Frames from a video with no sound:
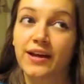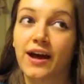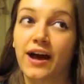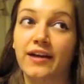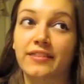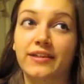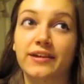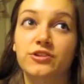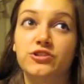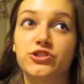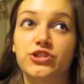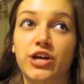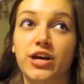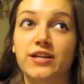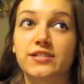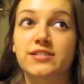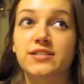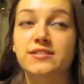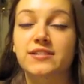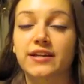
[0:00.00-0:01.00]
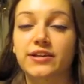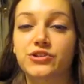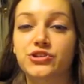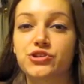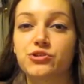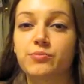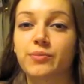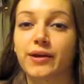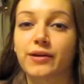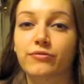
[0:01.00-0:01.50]
I think Judd's is like
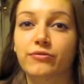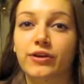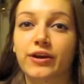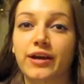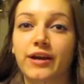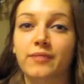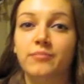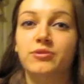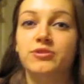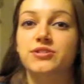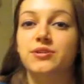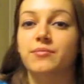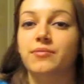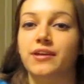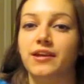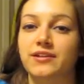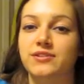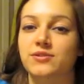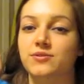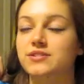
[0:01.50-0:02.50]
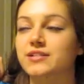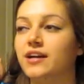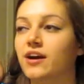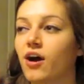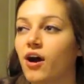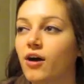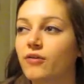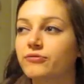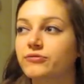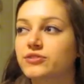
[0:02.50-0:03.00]
too big for him or something, so it's like
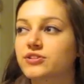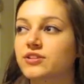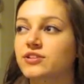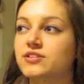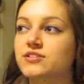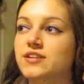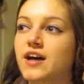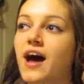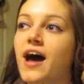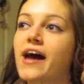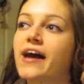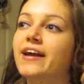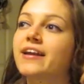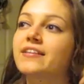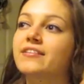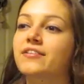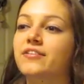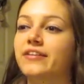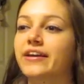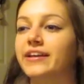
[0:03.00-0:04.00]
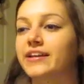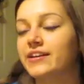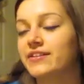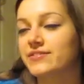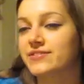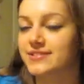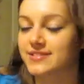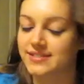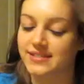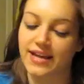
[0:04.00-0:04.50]
off to the side, and they're like,
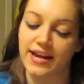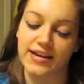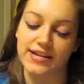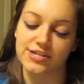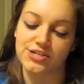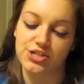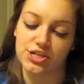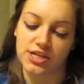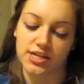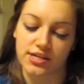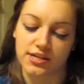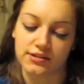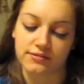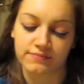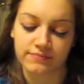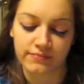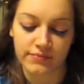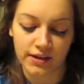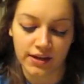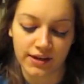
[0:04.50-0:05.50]
you're the slutty chicken.